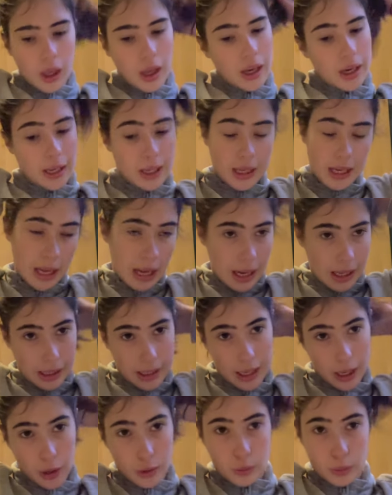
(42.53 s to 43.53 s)
and I
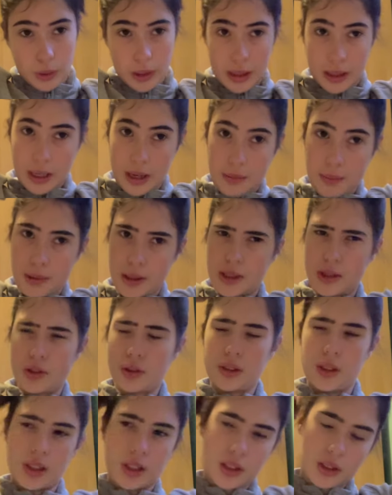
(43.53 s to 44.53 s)
hang out with them. But
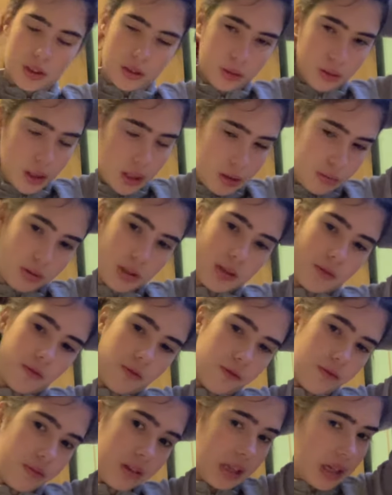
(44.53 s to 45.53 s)
today I don't I wasn't
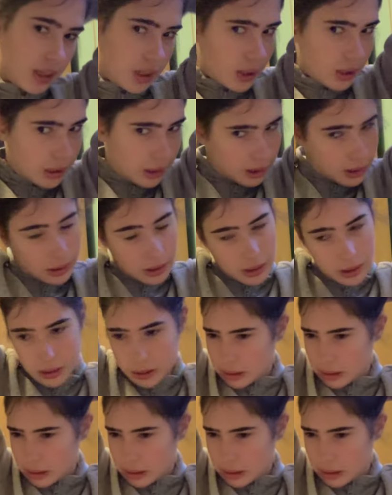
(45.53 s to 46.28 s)
feeling like it.